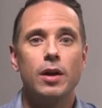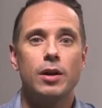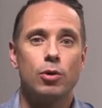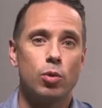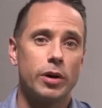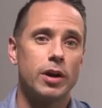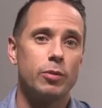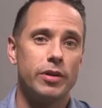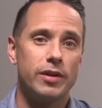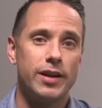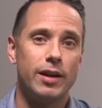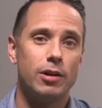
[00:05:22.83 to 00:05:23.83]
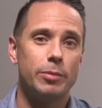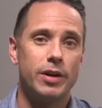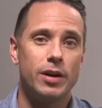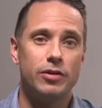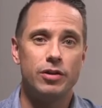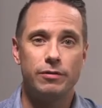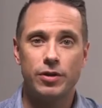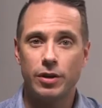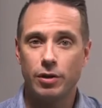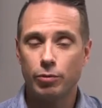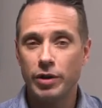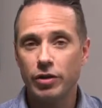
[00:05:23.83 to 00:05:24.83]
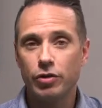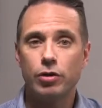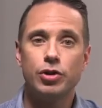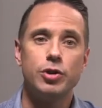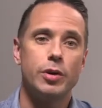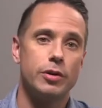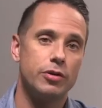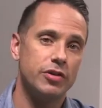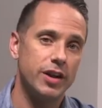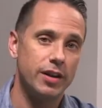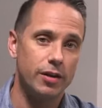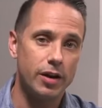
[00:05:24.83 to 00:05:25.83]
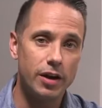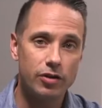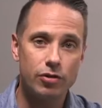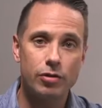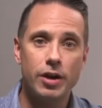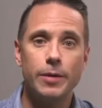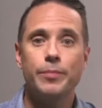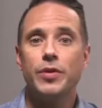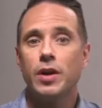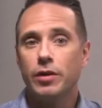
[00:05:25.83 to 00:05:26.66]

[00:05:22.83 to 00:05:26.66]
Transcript: You're working with the tailor because you've done your research, you understand their history,